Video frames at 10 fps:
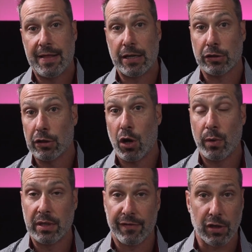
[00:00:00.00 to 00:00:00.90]
that's low
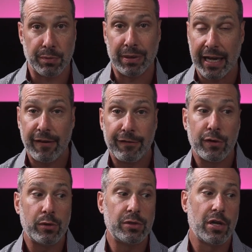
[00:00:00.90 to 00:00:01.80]
in diverse plant
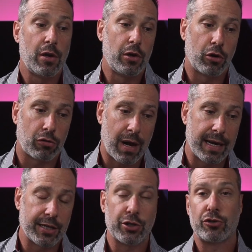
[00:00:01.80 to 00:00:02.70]
foods,
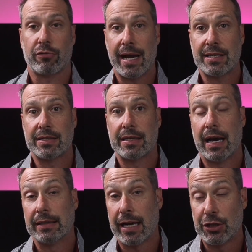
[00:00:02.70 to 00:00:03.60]
chronic stress,
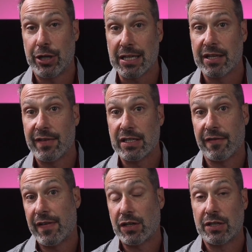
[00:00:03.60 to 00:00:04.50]
digestive
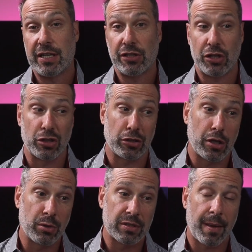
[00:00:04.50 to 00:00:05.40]
insufficiency, such as
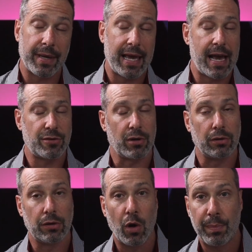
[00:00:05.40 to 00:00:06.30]
low stomach acid or
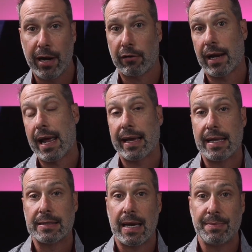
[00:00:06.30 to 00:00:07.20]
low pancreatic
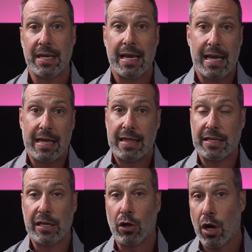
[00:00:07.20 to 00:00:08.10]
enzymes.
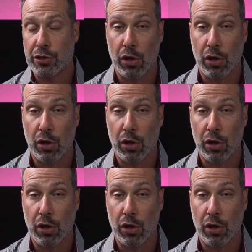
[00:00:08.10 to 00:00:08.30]
This can cause an